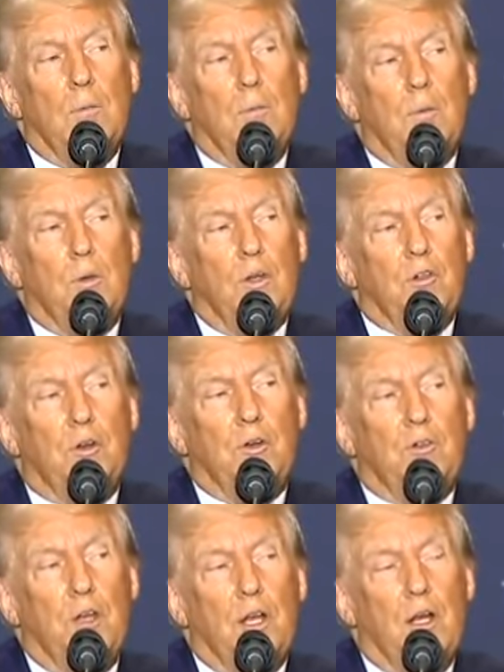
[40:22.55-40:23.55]
lost her
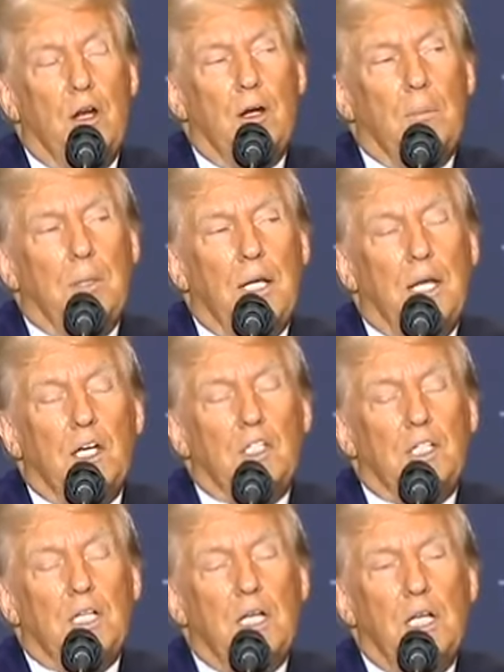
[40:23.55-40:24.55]
son horribly, actually.